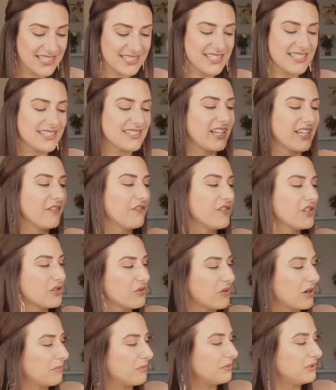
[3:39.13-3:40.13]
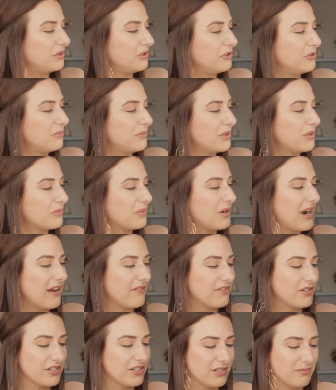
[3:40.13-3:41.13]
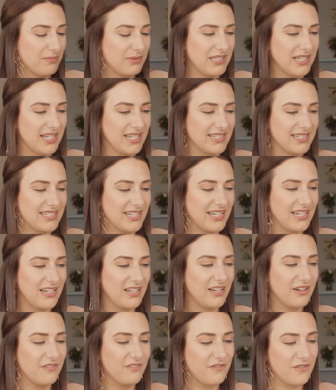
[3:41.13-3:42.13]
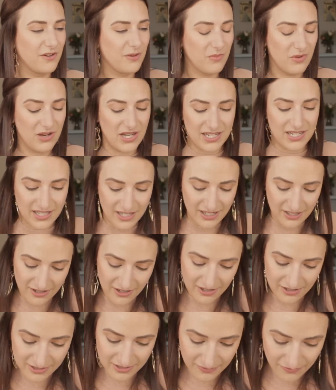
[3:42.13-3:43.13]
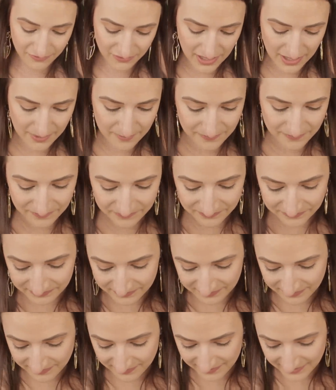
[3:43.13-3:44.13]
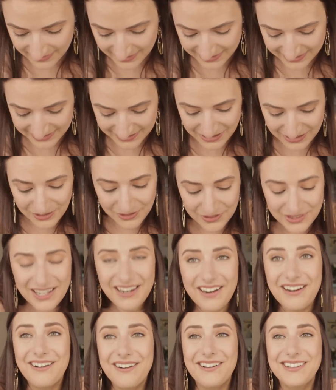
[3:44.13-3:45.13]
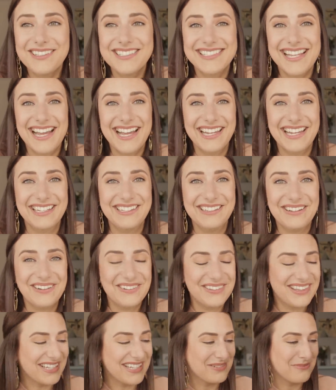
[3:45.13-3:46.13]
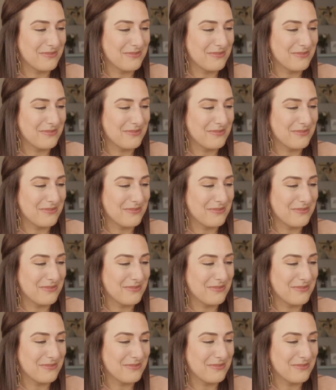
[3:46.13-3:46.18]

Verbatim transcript: It says, Life is Short, Bloom Wherever You're Planted from Wanda. Are all of them Oh, they are all signed. Oh, that's